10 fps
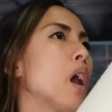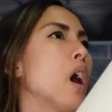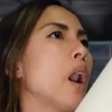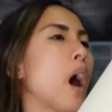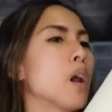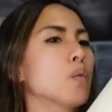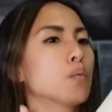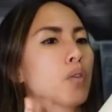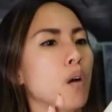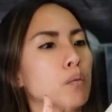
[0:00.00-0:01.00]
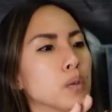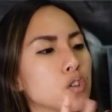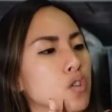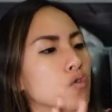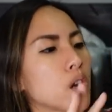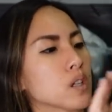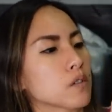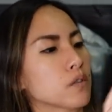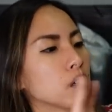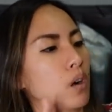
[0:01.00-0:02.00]
and I would probably just
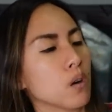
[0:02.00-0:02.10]
transfer it